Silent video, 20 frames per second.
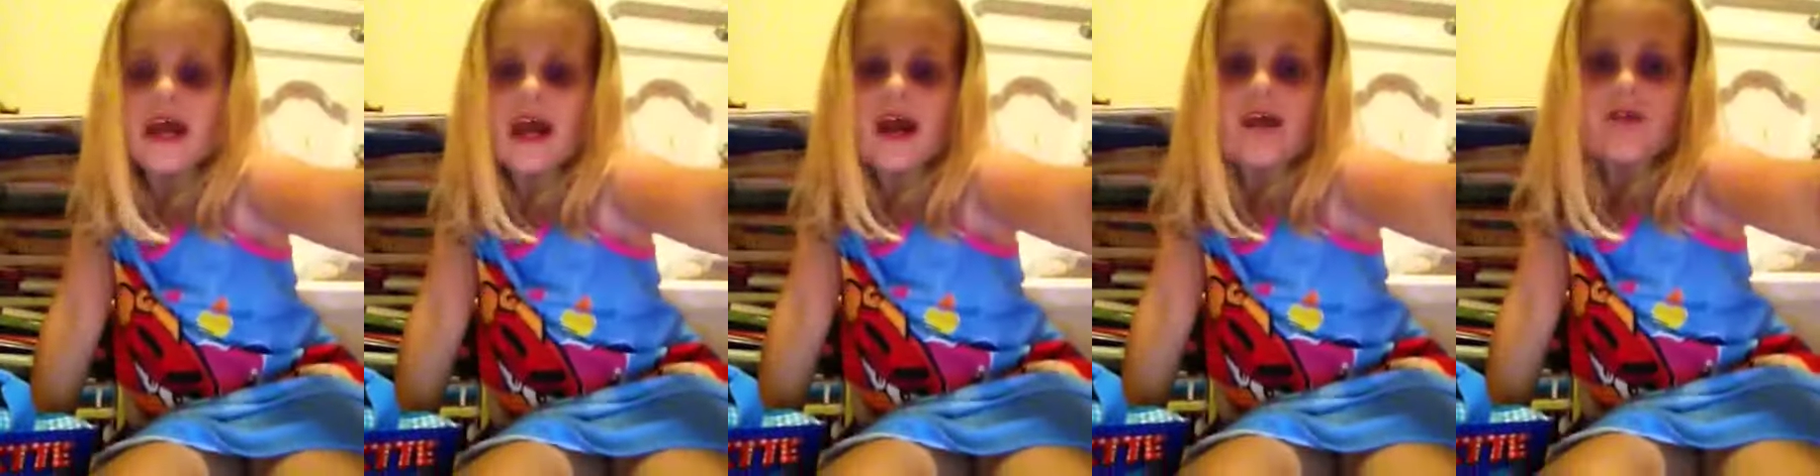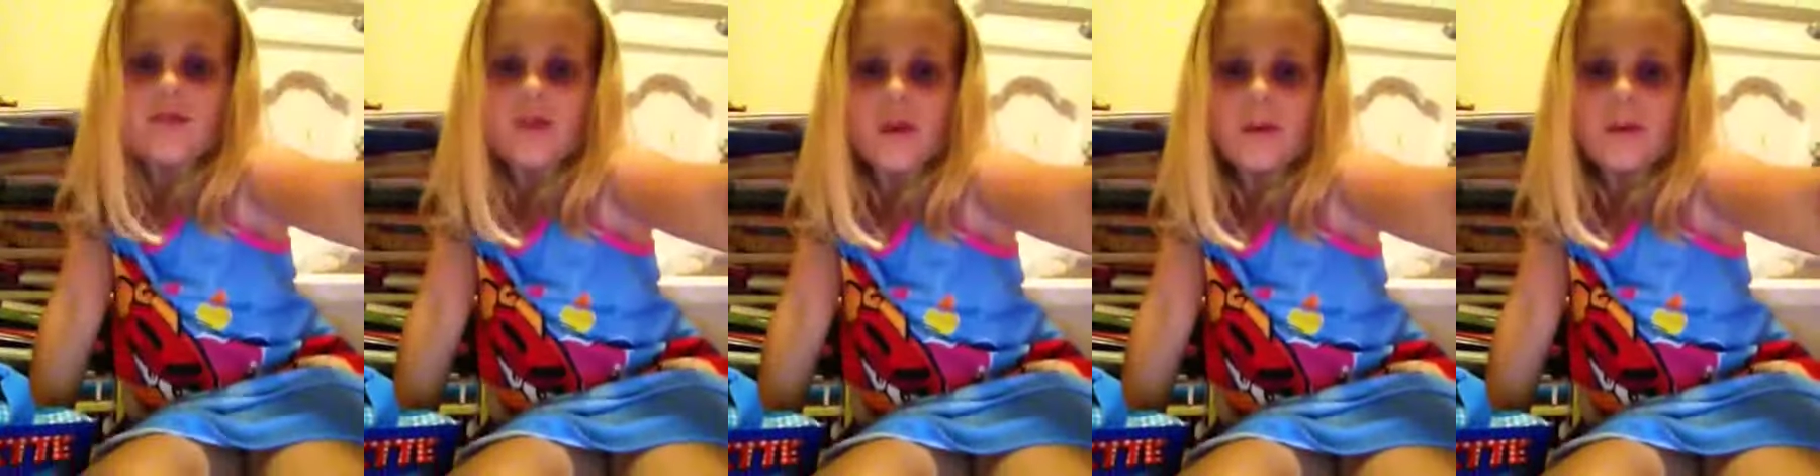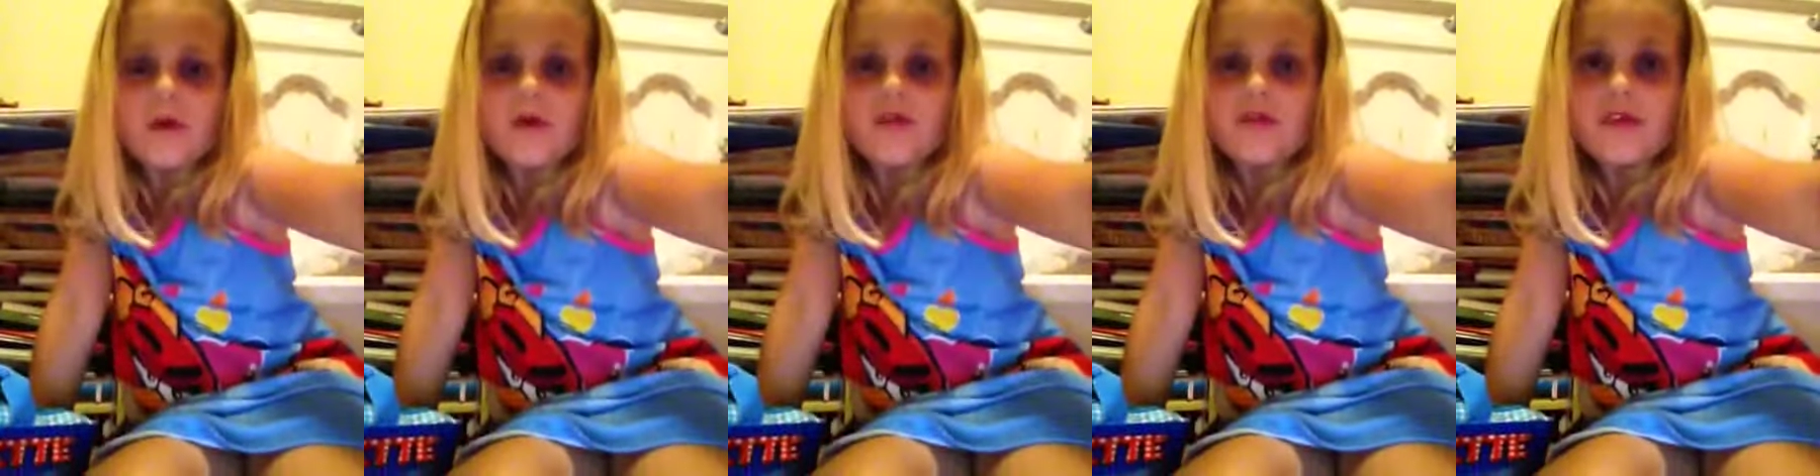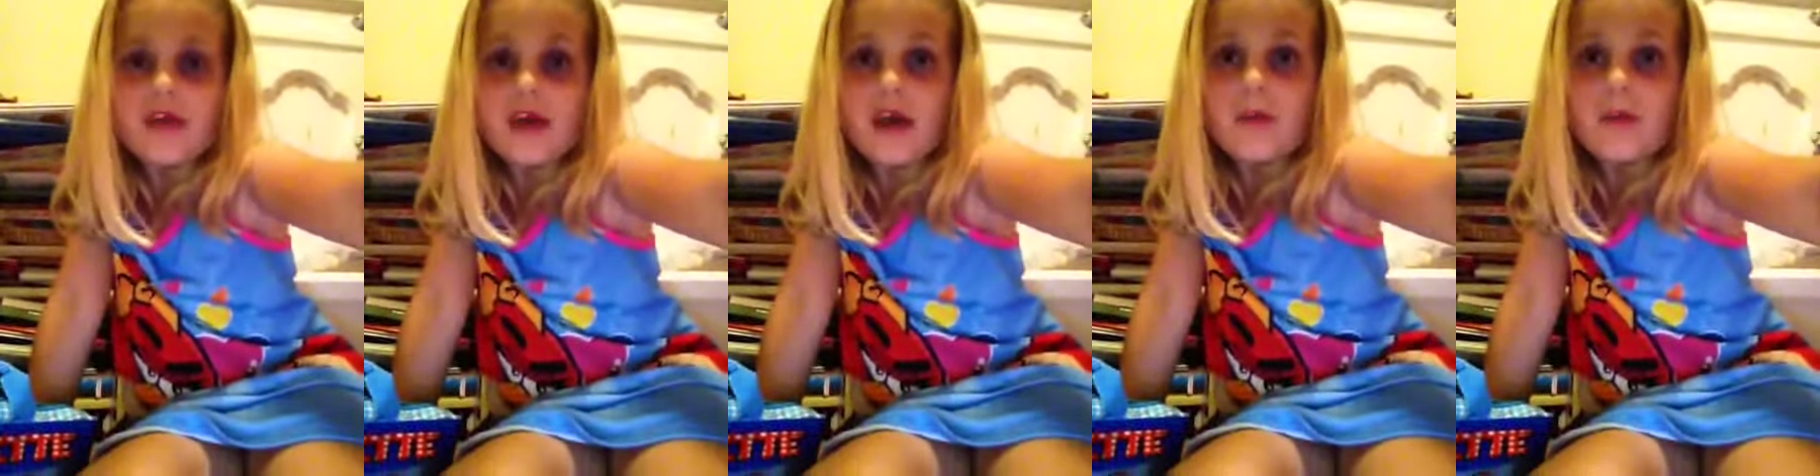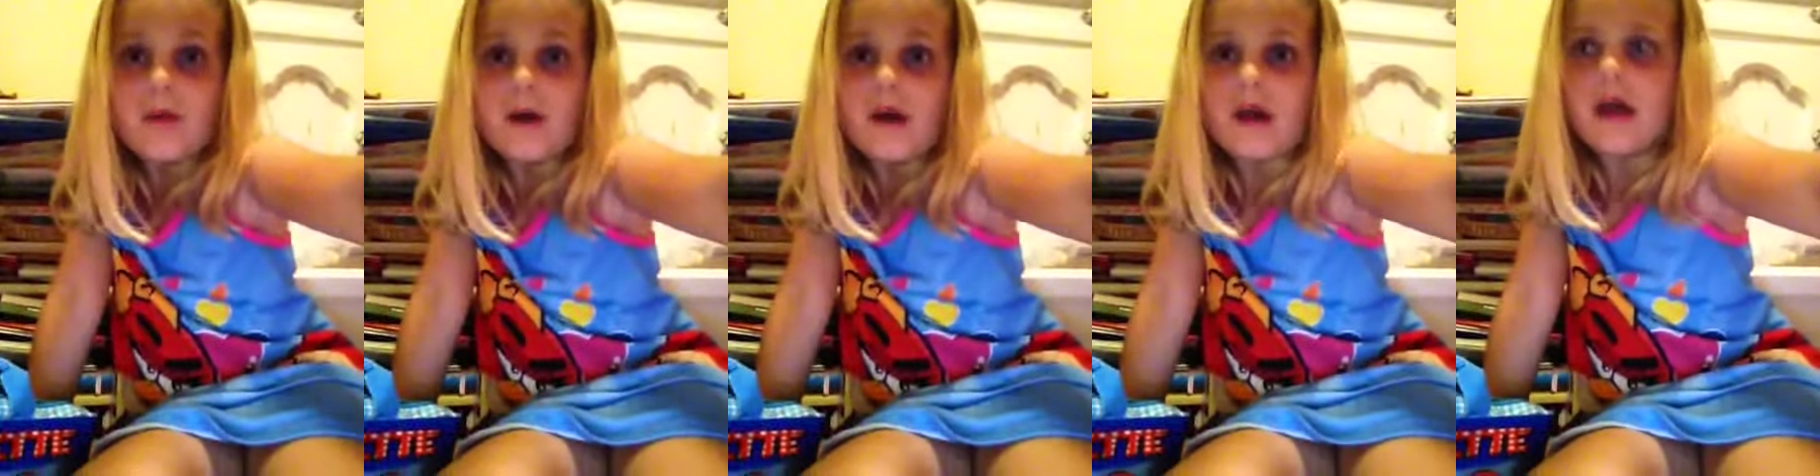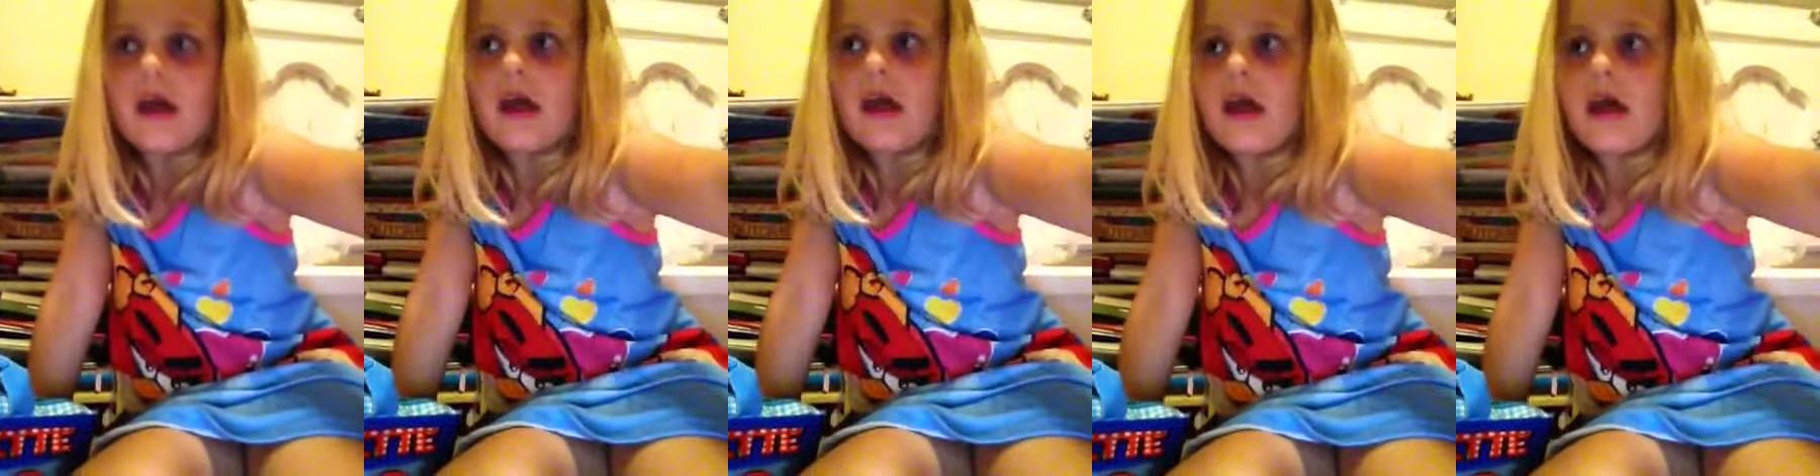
got for my birthday, but